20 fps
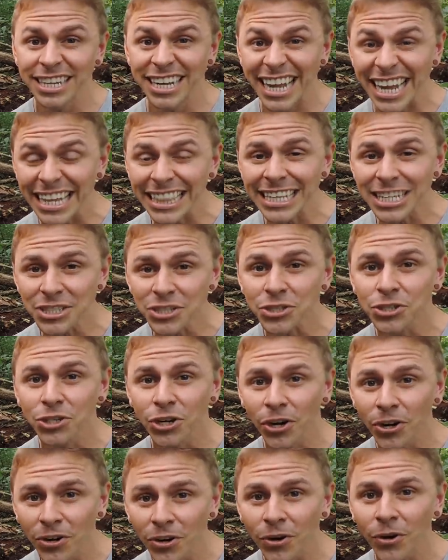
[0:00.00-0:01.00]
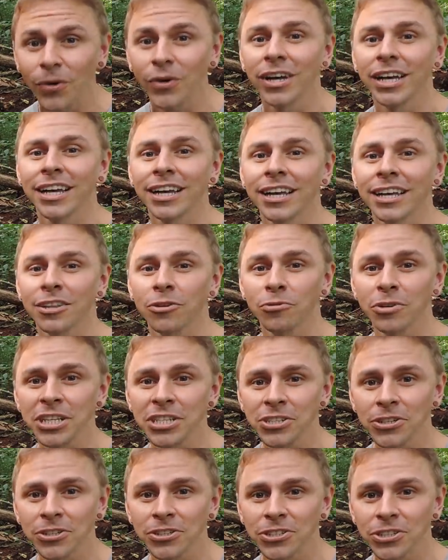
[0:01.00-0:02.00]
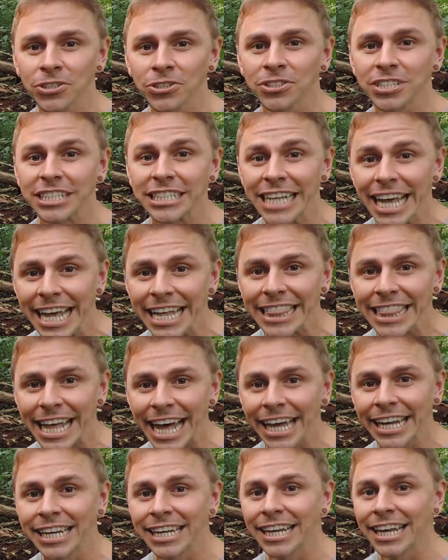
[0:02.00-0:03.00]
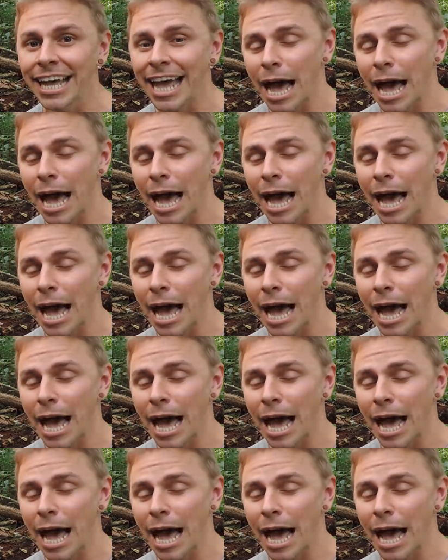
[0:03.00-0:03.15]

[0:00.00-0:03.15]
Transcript: And in this journal, the researchers said that